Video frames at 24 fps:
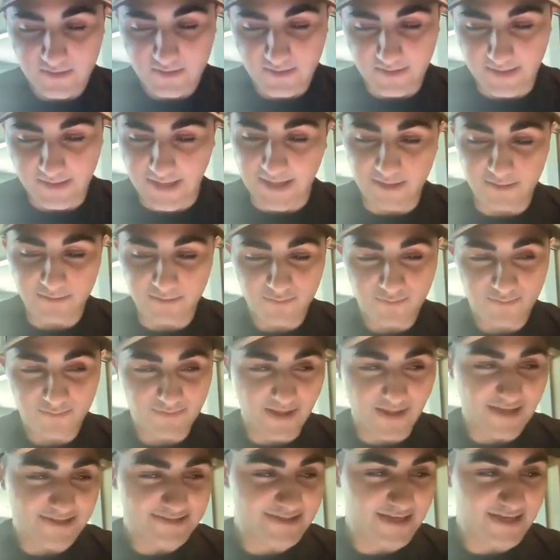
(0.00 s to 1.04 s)
Again,
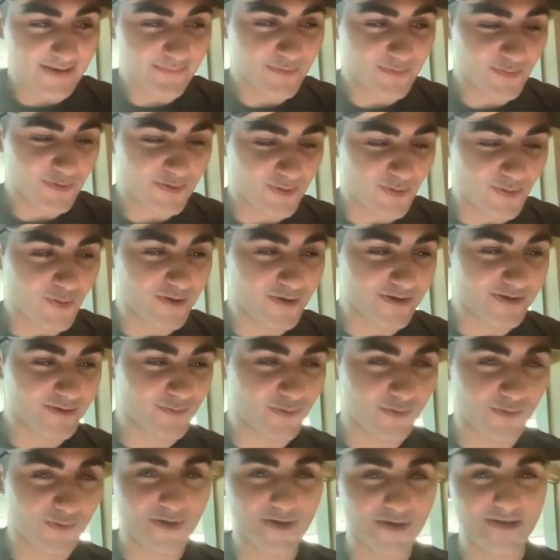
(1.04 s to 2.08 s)
last time we
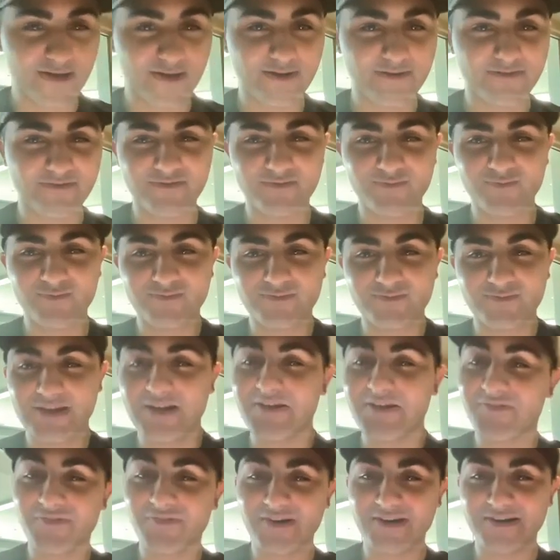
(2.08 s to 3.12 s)
recorded, we were in a
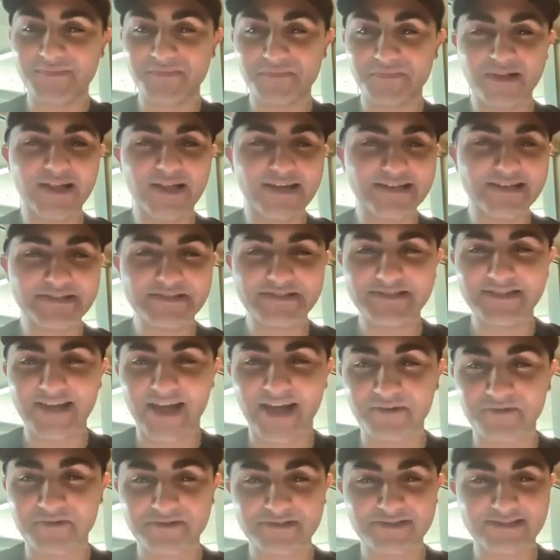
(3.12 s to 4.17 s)
different place,
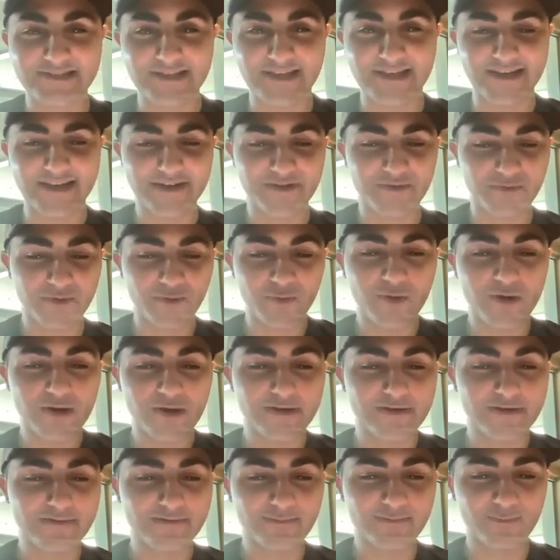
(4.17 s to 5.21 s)
I would say. We
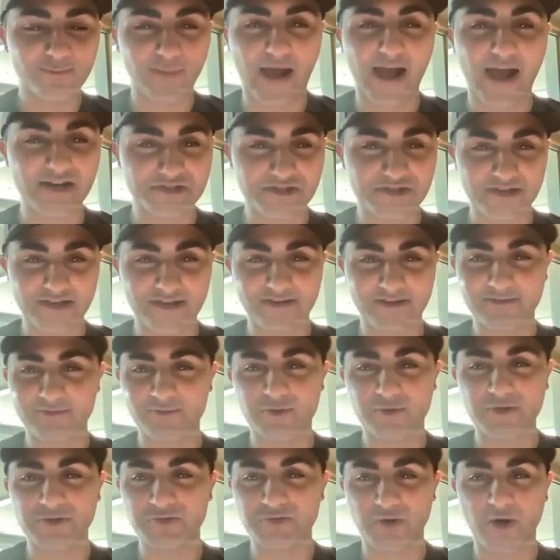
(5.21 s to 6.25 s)
weren't bashing
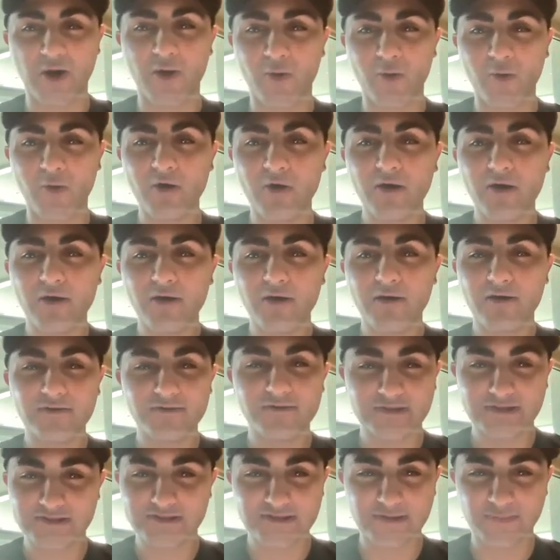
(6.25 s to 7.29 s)
Gaudreau,
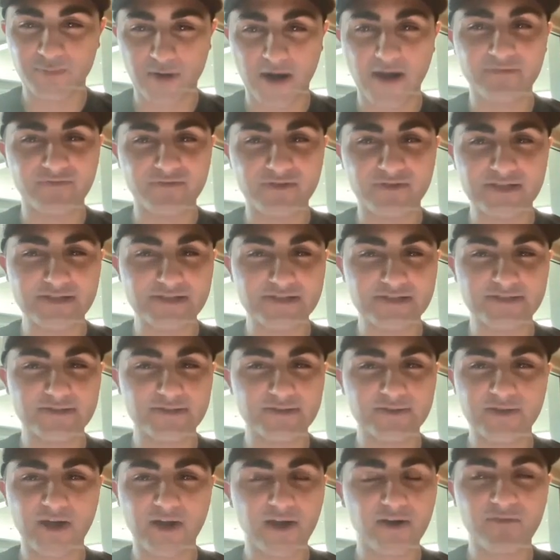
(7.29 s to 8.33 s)
just to
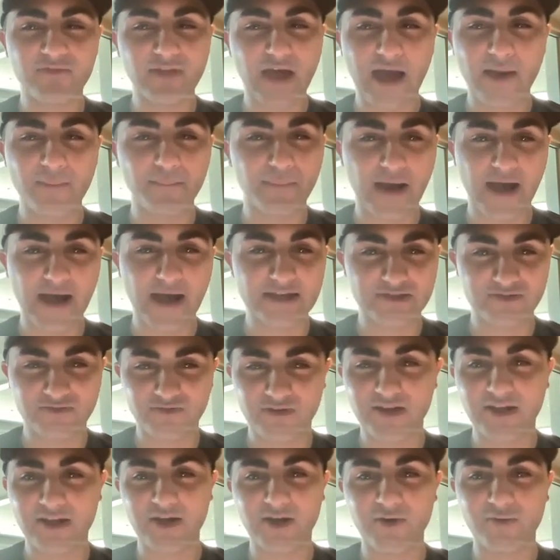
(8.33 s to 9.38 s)
preface. None of that past
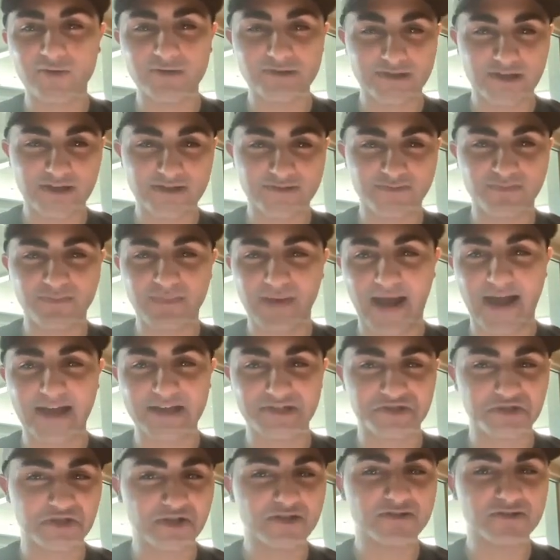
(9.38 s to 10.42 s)
video was us
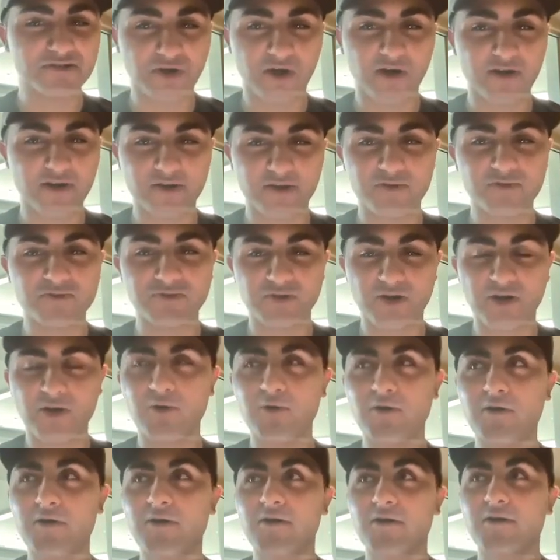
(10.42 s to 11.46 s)
bashing Johnny
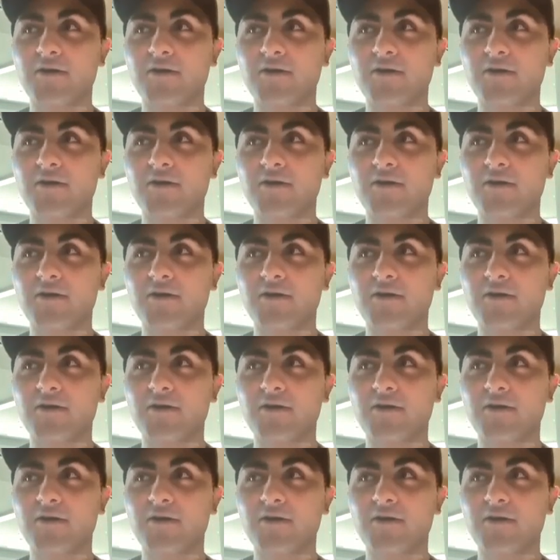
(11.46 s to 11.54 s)
Gaudreau.